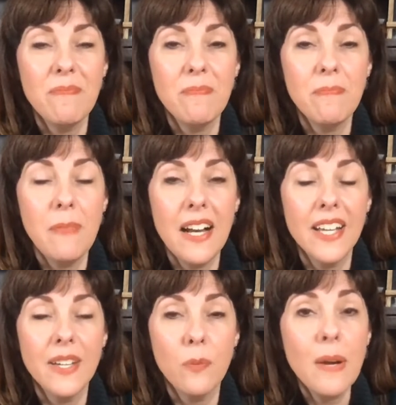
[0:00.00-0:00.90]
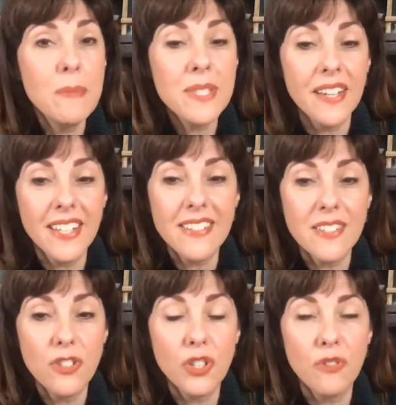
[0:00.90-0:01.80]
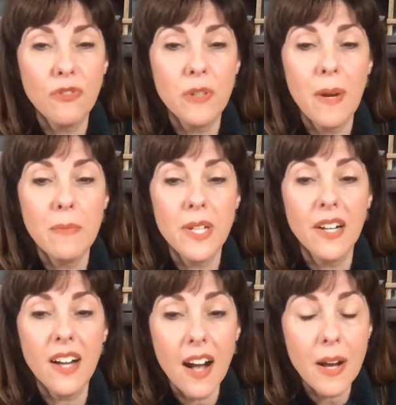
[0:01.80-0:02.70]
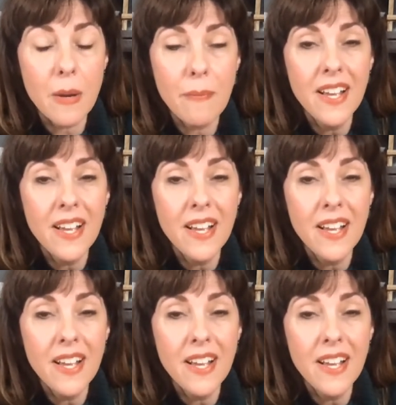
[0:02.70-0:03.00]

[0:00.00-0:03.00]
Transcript: my website, sugarfreemom.com,